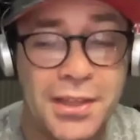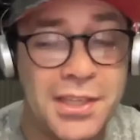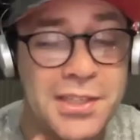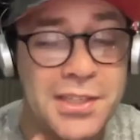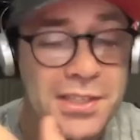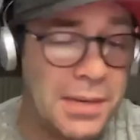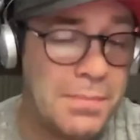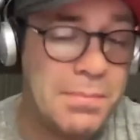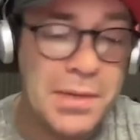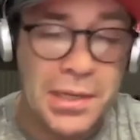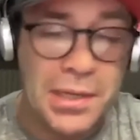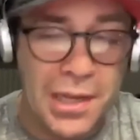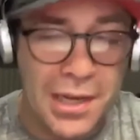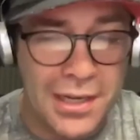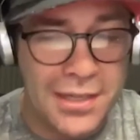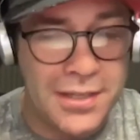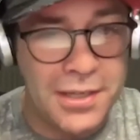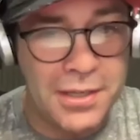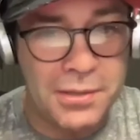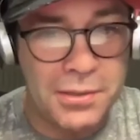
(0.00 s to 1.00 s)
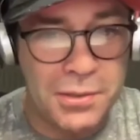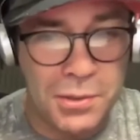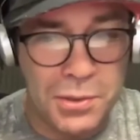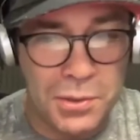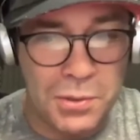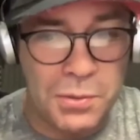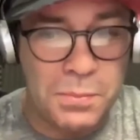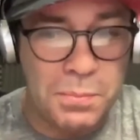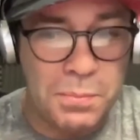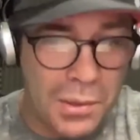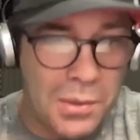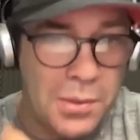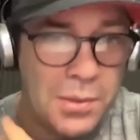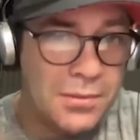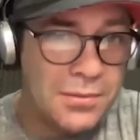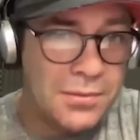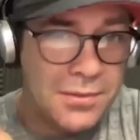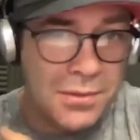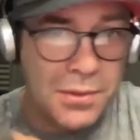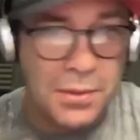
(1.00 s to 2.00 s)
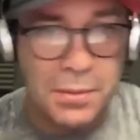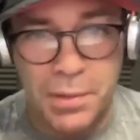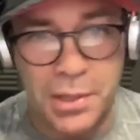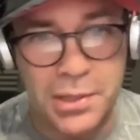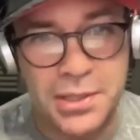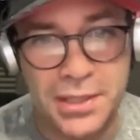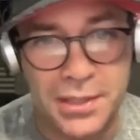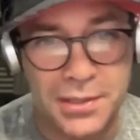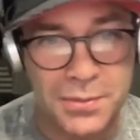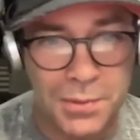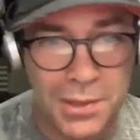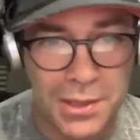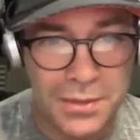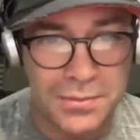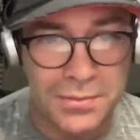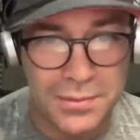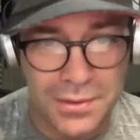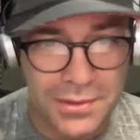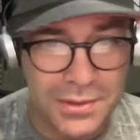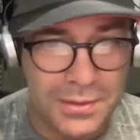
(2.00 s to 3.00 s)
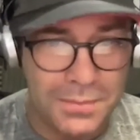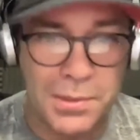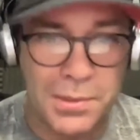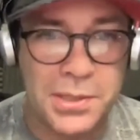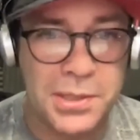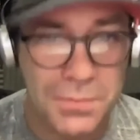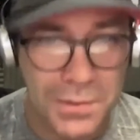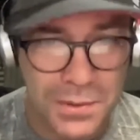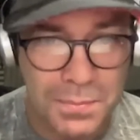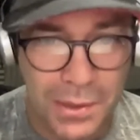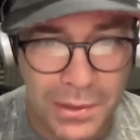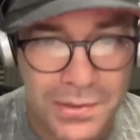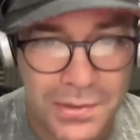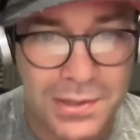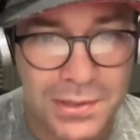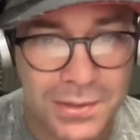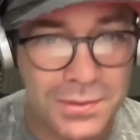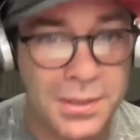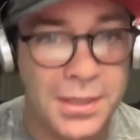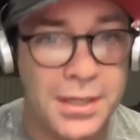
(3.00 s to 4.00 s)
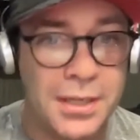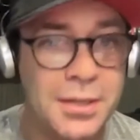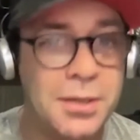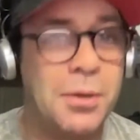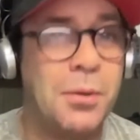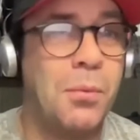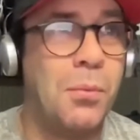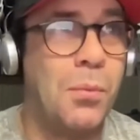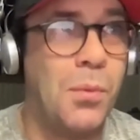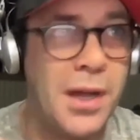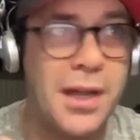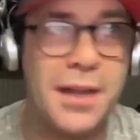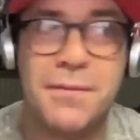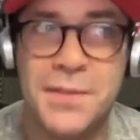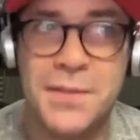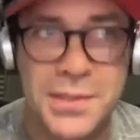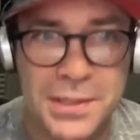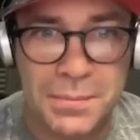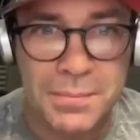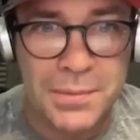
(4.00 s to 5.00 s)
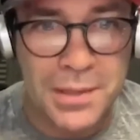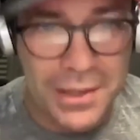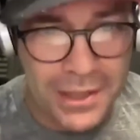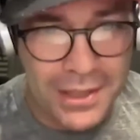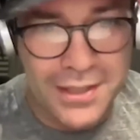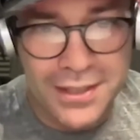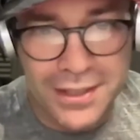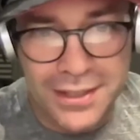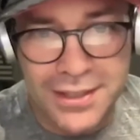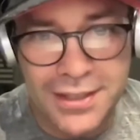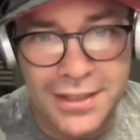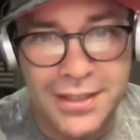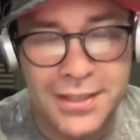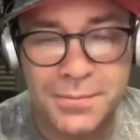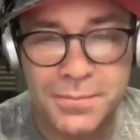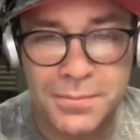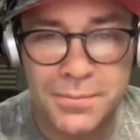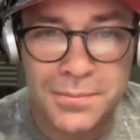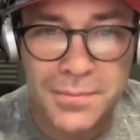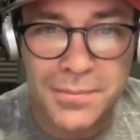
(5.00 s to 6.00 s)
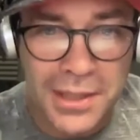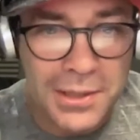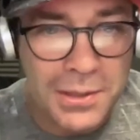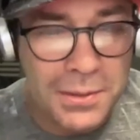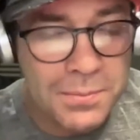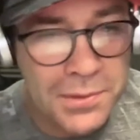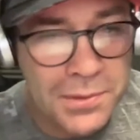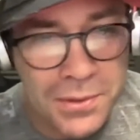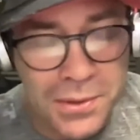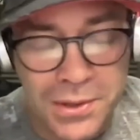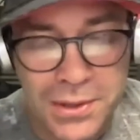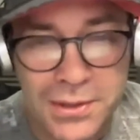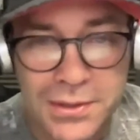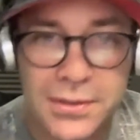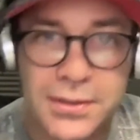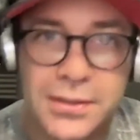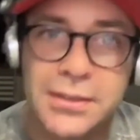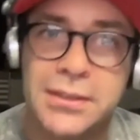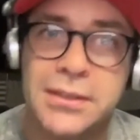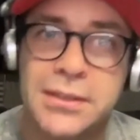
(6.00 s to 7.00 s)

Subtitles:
stimuli that you put to the body as well, because your body responds to whatever stimuli that it comes across.